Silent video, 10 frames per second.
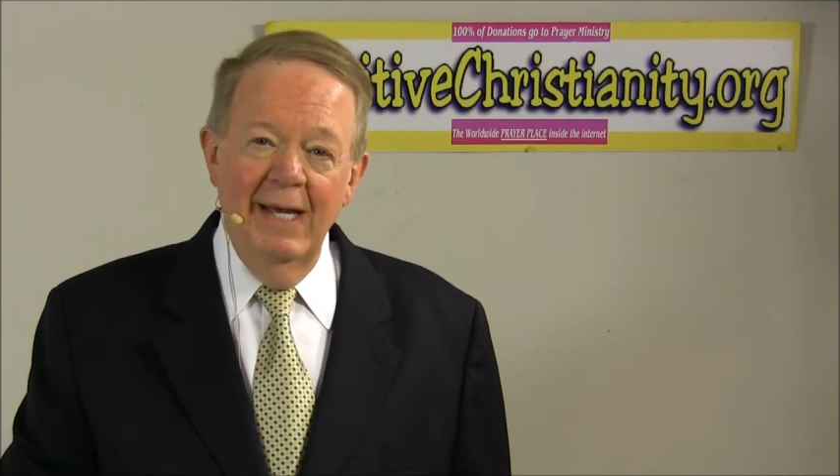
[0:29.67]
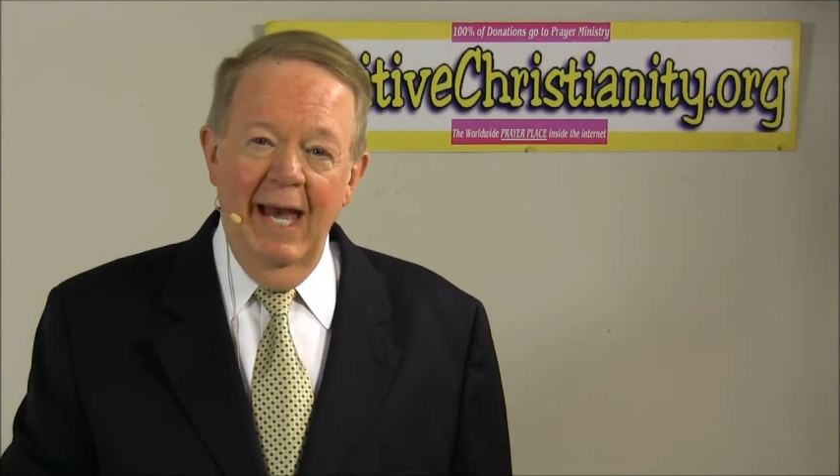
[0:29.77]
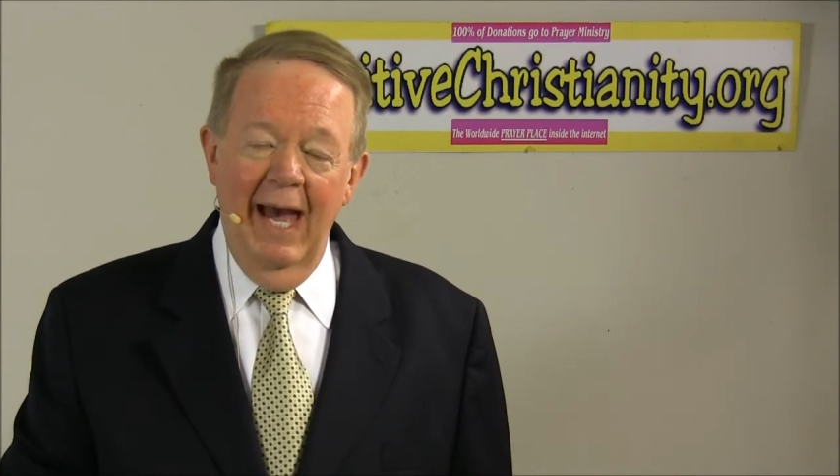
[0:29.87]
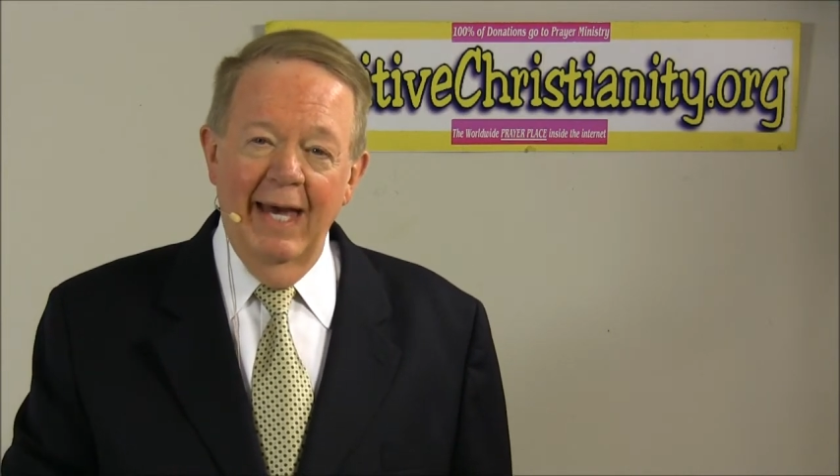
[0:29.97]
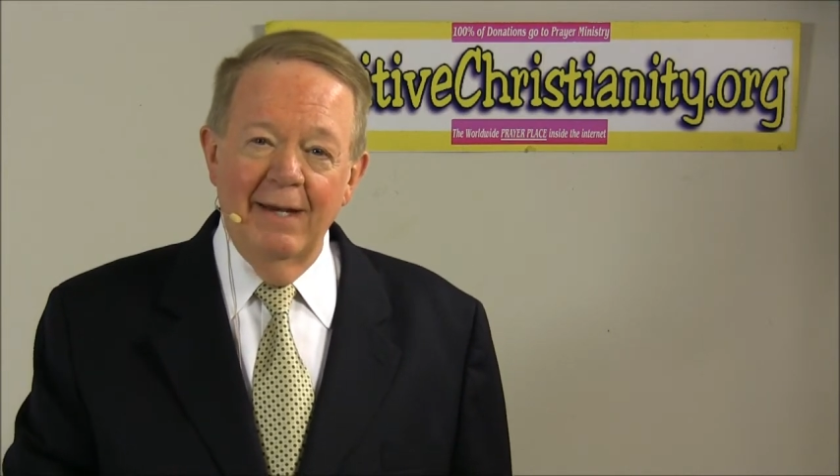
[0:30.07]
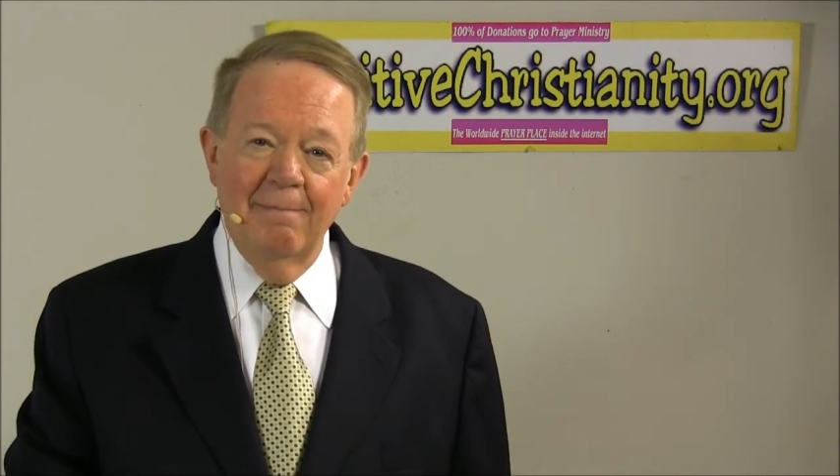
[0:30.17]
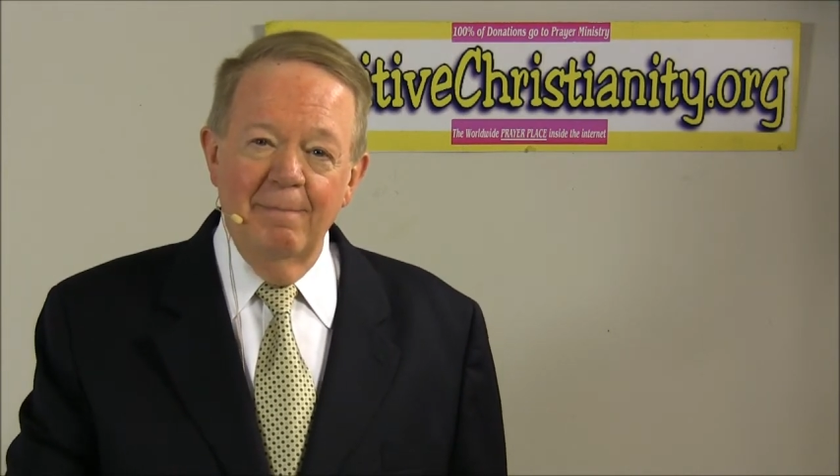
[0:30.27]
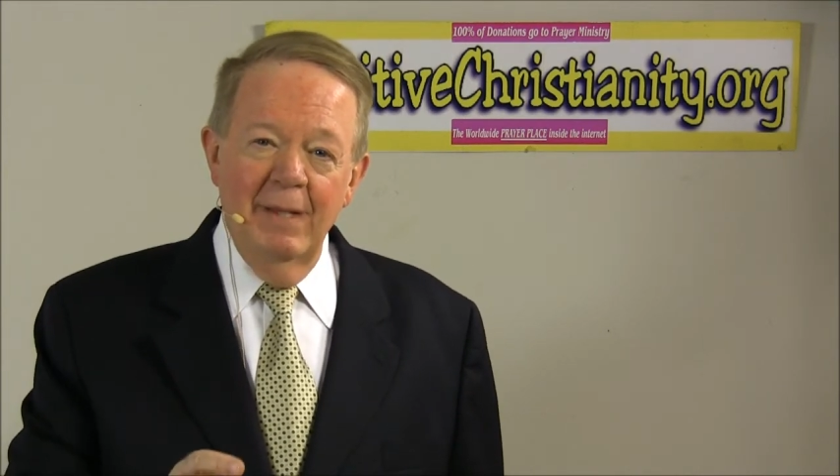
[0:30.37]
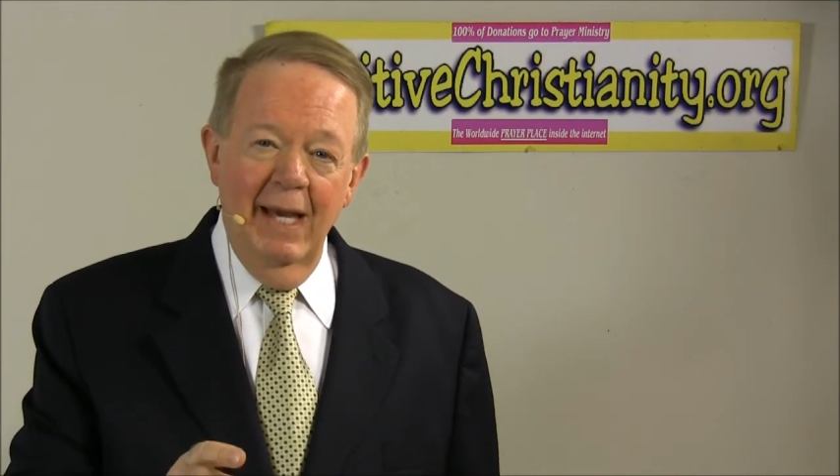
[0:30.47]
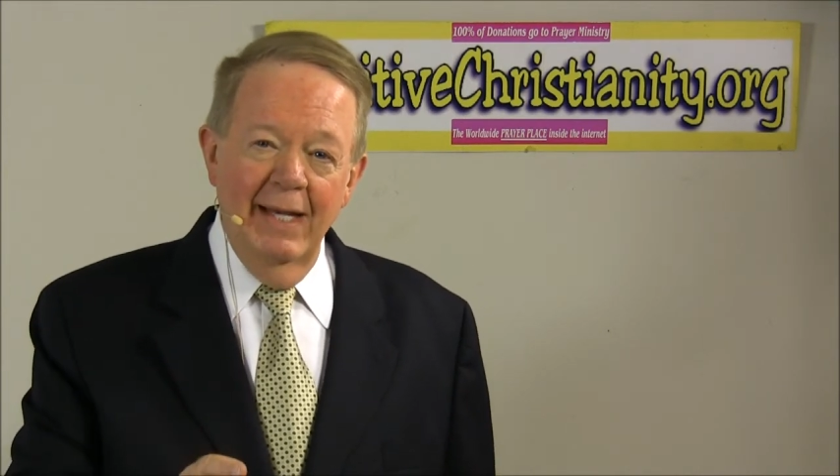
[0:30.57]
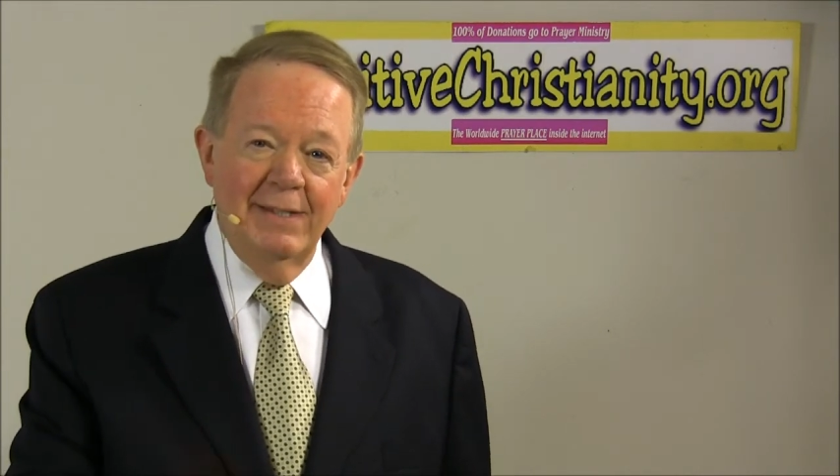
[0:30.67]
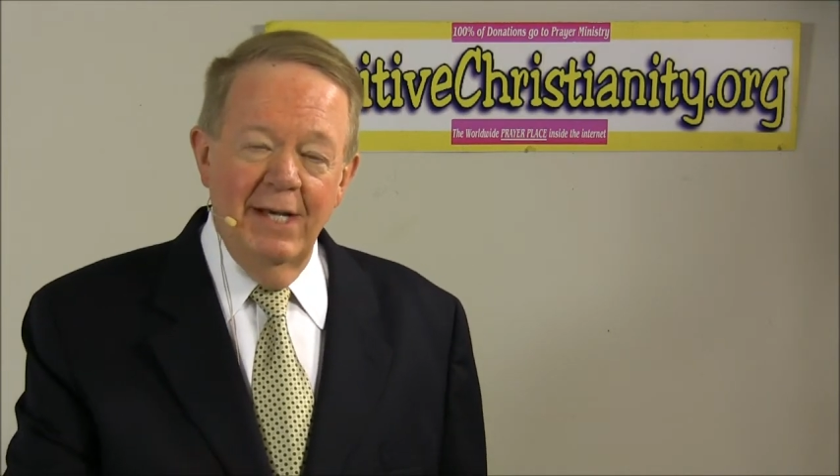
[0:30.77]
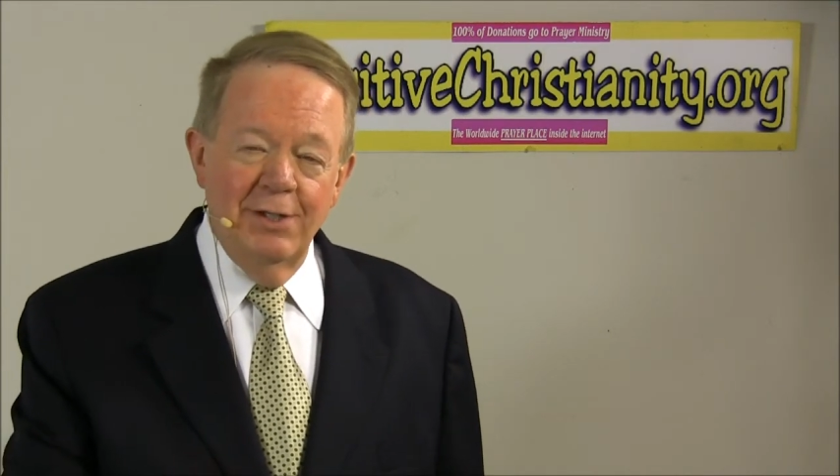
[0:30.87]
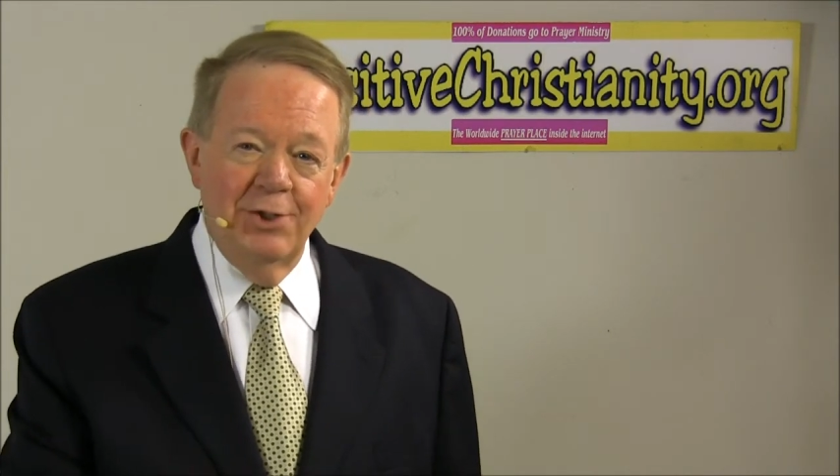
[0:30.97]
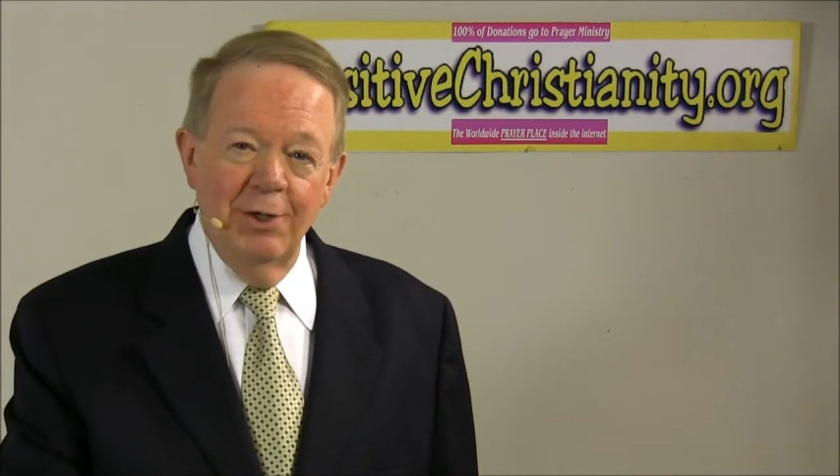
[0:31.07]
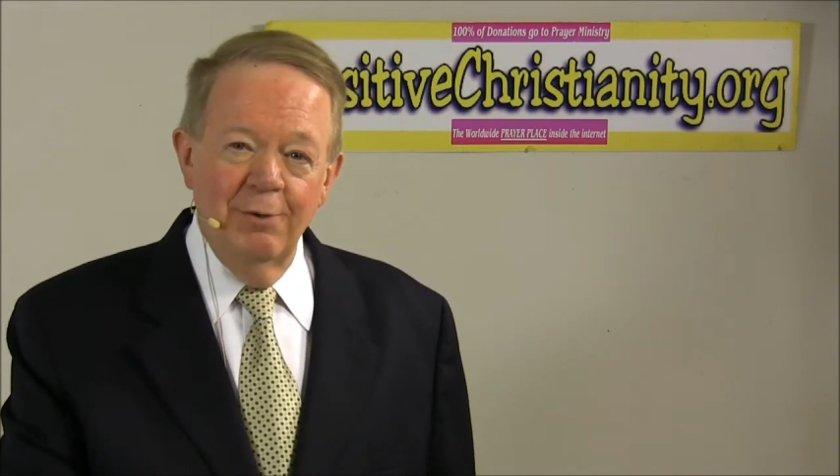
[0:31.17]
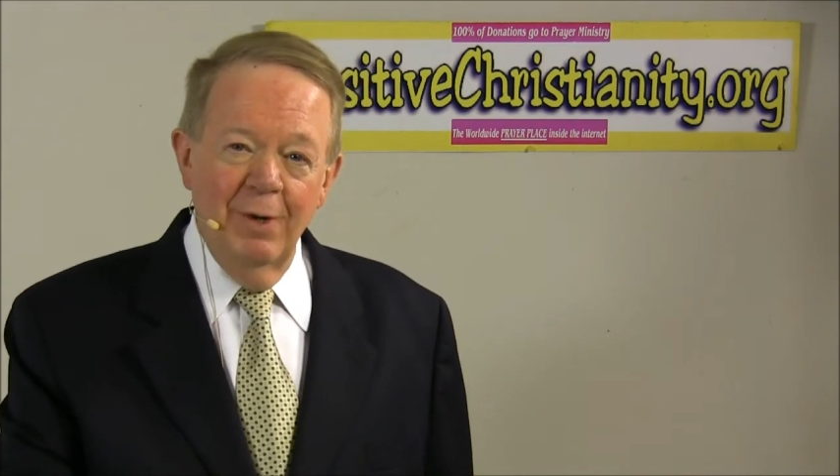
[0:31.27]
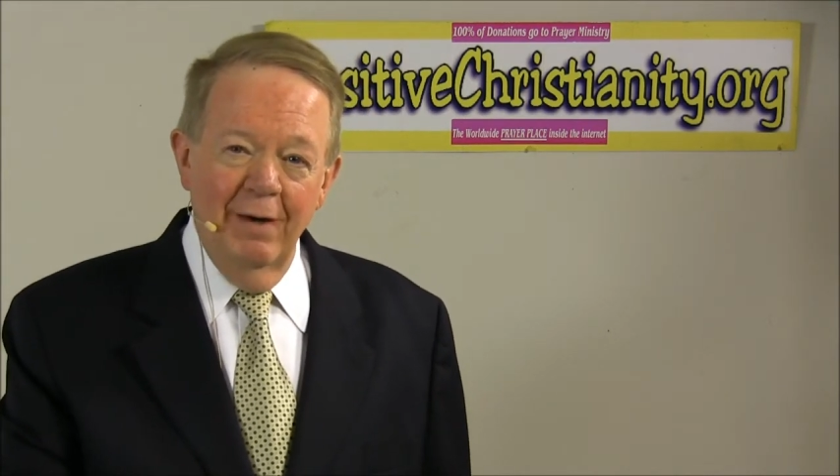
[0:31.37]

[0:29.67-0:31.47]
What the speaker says: atom, and tissue